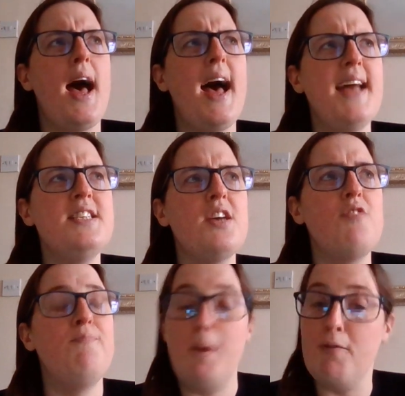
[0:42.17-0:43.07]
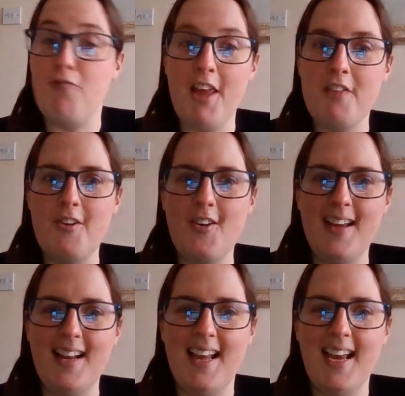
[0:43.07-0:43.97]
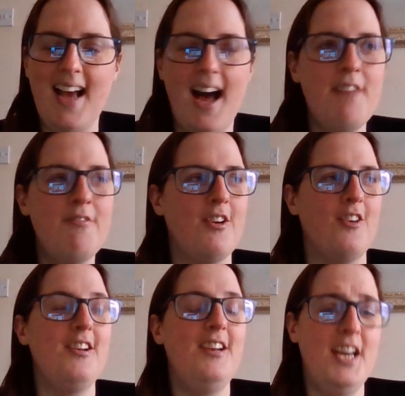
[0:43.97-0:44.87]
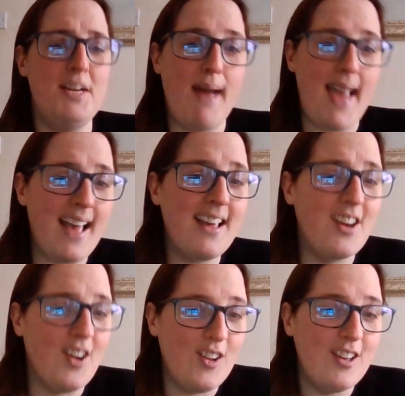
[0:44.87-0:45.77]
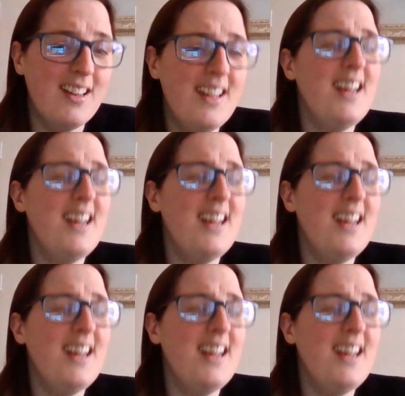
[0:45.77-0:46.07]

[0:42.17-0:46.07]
And but rather annoyingly, I've gotten and hurt my ankle,